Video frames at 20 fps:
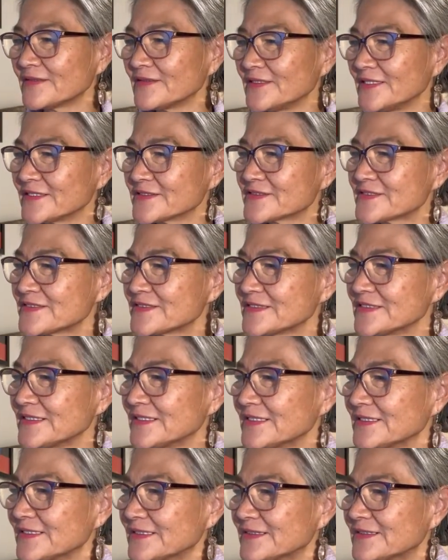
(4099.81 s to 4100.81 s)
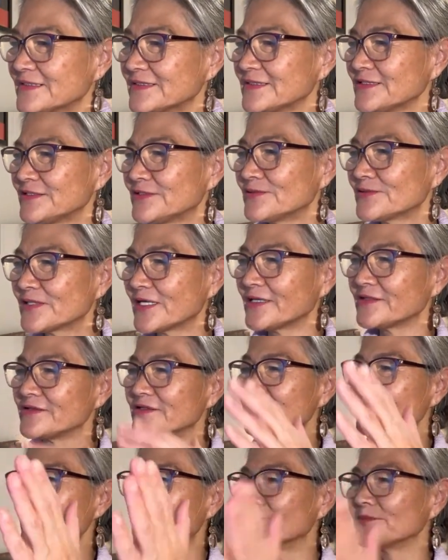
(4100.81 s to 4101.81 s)
Let's see. You
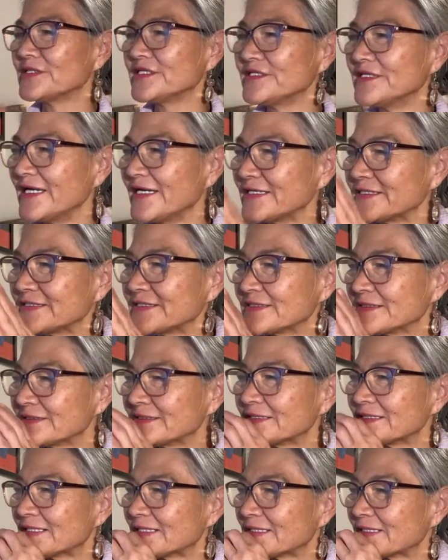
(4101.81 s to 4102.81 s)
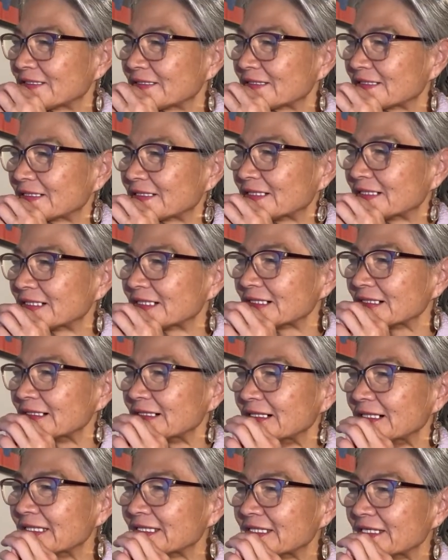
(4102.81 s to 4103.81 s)
can nominate
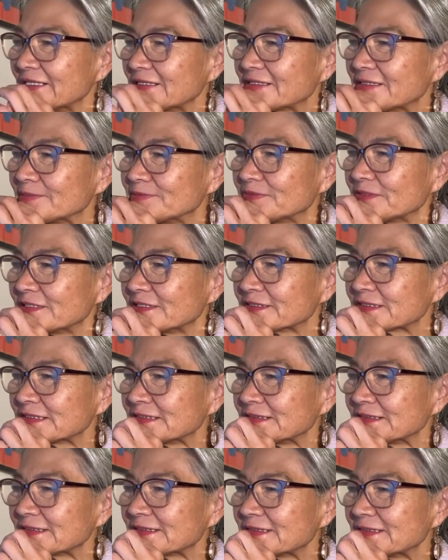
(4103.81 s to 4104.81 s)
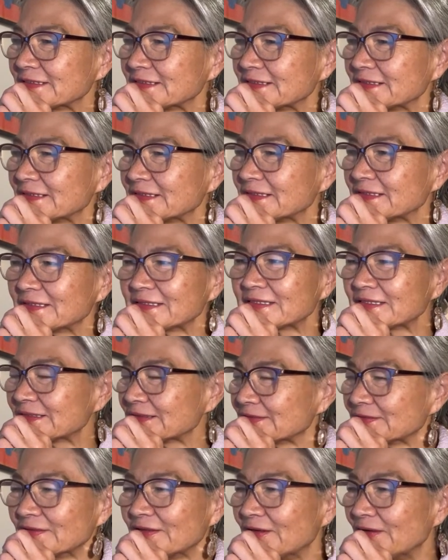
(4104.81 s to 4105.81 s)
another person.
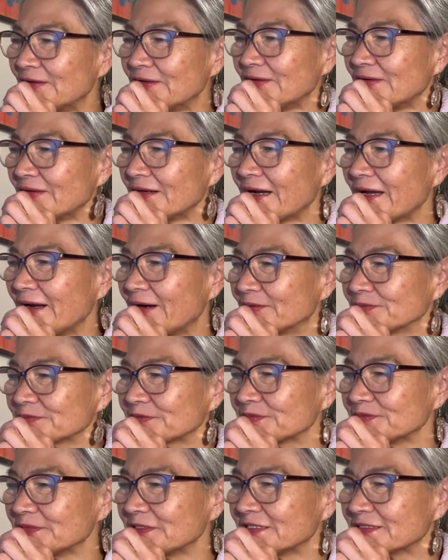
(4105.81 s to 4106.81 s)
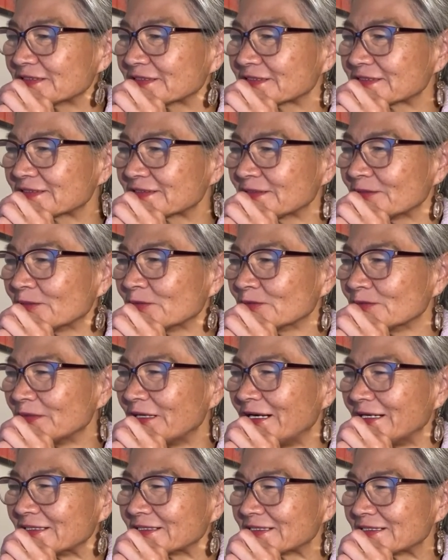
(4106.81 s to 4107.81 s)
You all helped me so
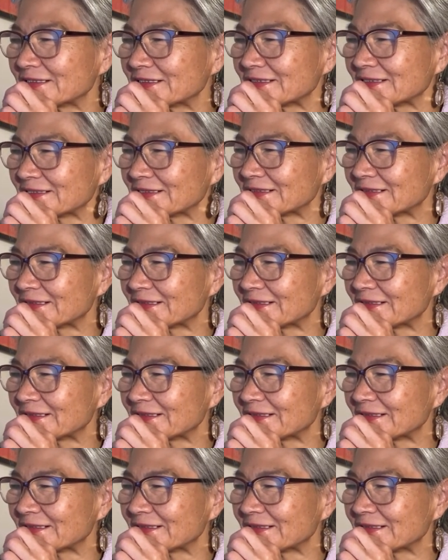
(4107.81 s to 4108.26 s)
much.